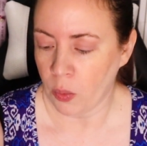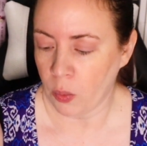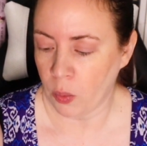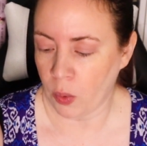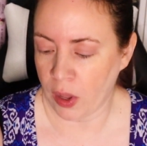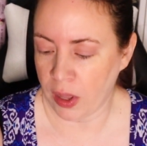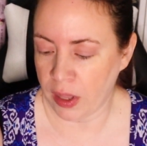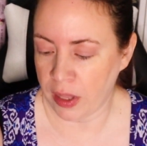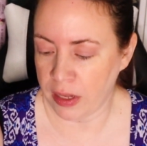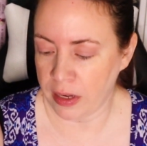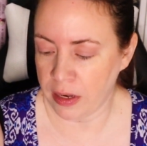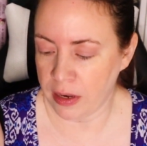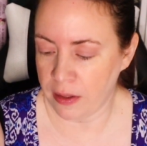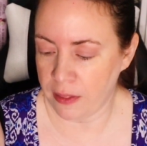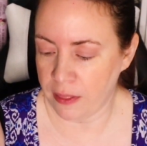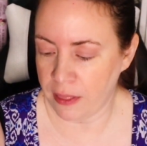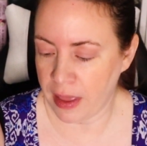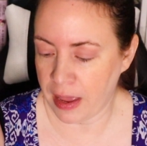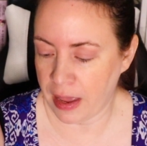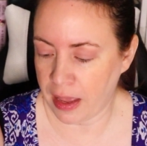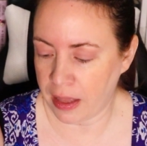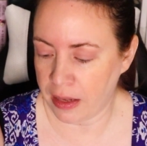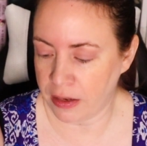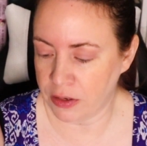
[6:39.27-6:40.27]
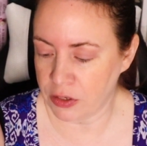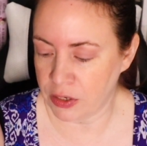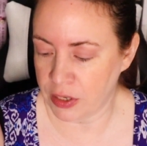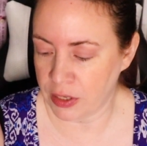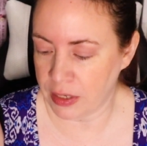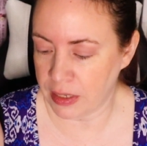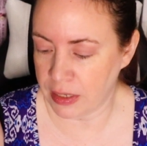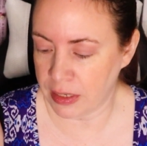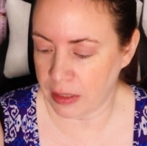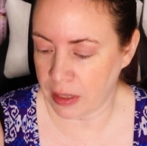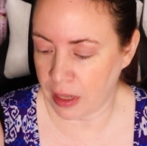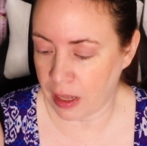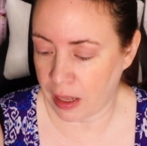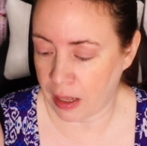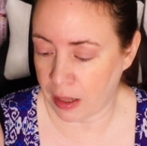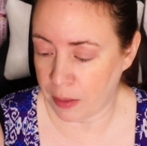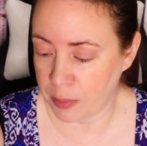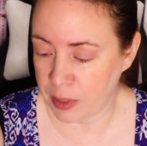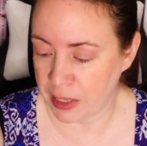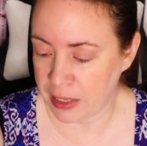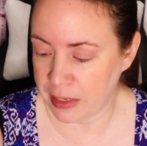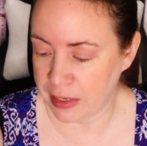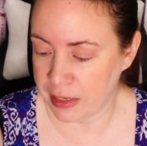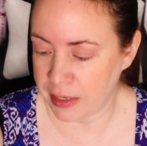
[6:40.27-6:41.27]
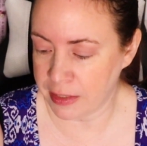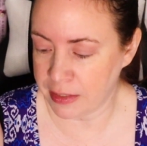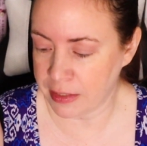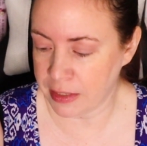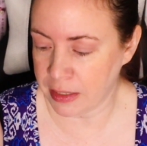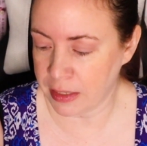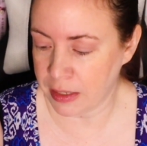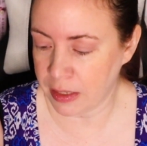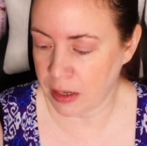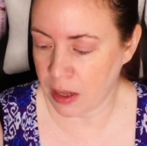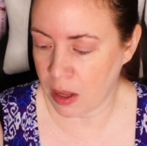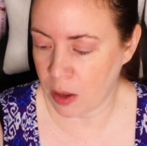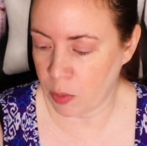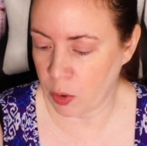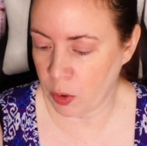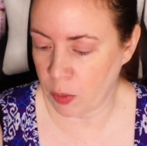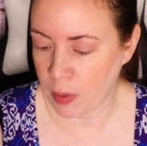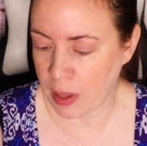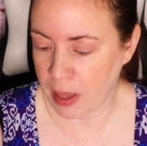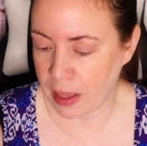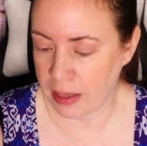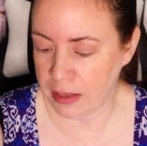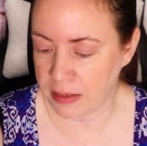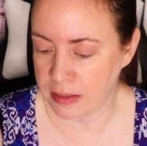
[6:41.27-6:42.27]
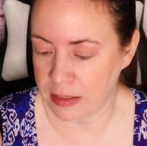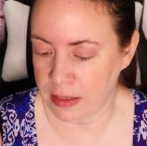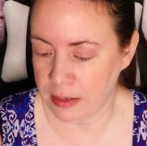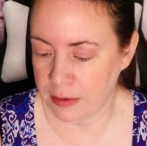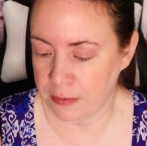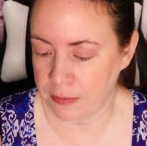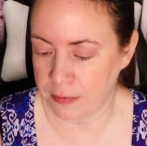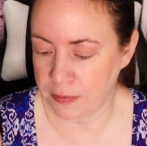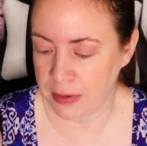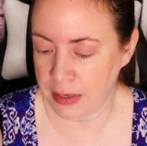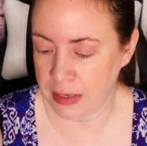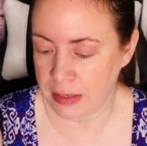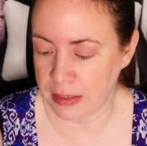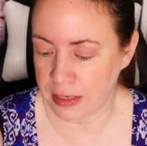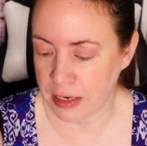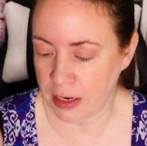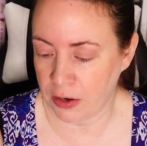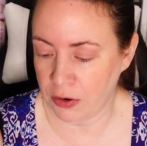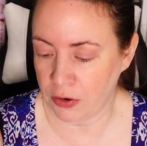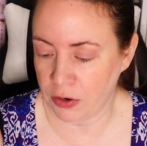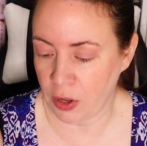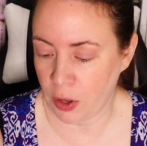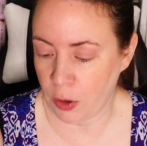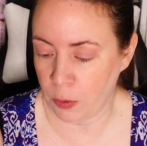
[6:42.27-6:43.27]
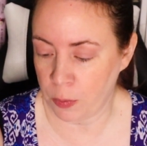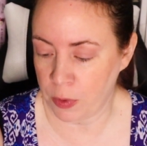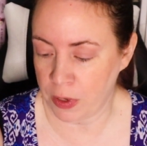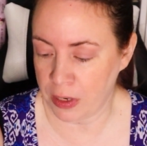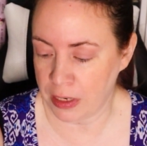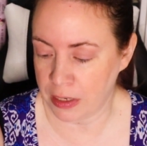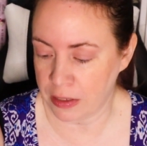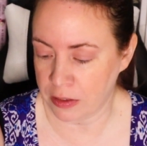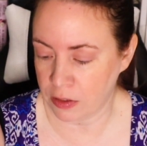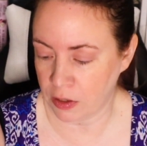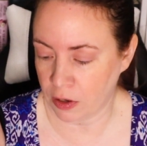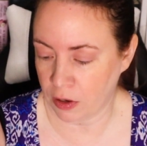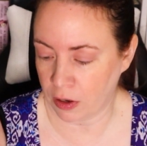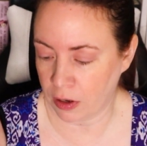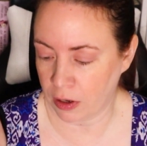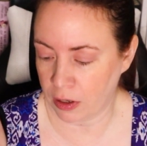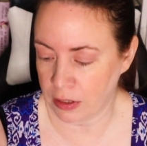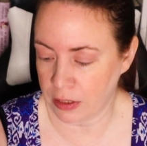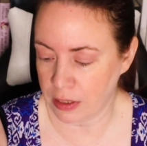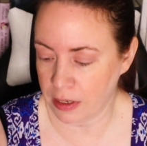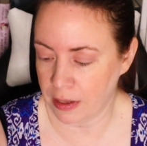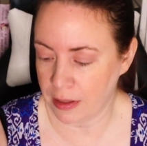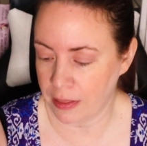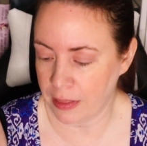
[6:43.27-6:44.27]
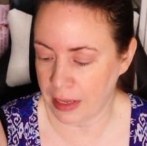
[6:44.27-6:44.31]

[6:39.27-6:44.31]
One that could uh, be easily compromised if he dared open his heart.